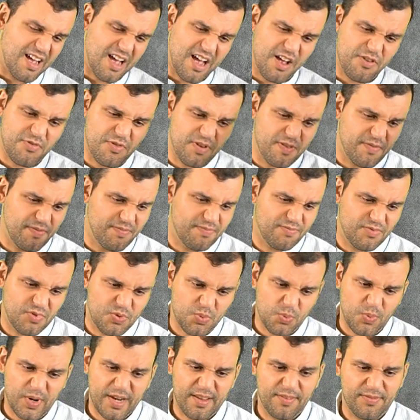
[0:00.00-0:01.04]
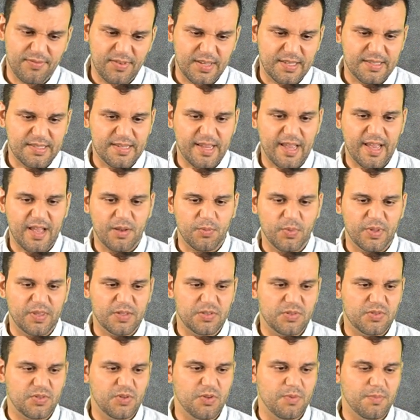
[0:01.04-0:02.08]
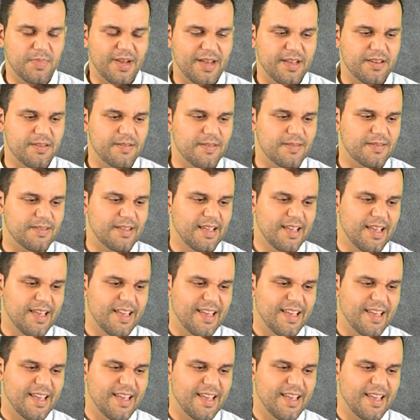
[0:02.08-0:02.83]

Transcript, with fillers: 120 feet down with his two minders.